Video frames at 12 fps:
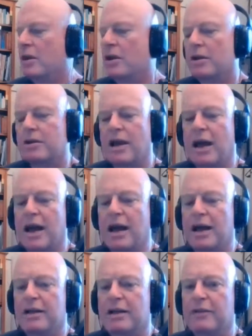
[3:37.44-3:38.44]

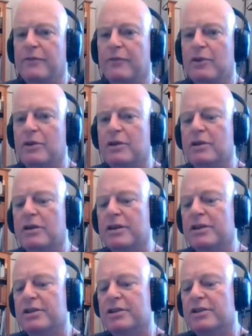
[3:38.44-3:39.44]
God, if you're
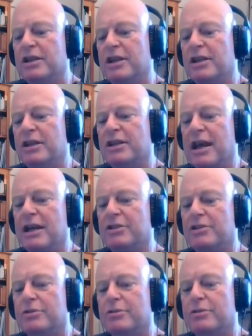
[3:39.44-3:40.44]
listening, I
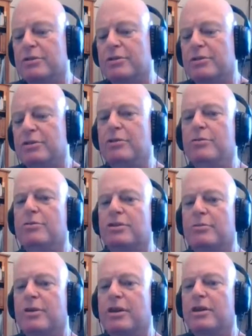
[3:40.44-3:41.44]
sure could use
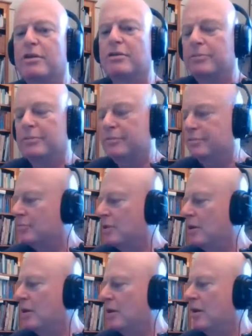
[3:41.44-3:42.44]
some help.
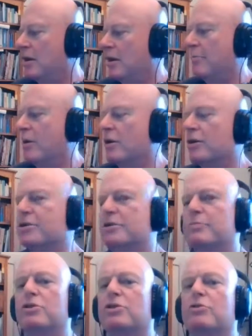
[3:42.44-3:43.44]
My
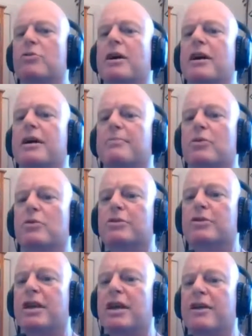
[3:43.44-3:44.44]
husband's tried
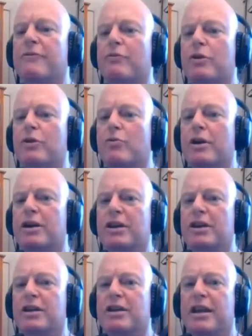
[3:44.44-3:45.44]
most everywhere
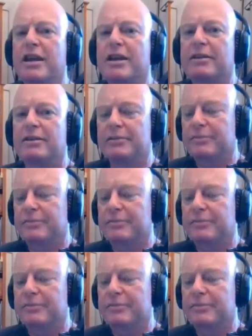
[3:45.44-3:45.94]
he can.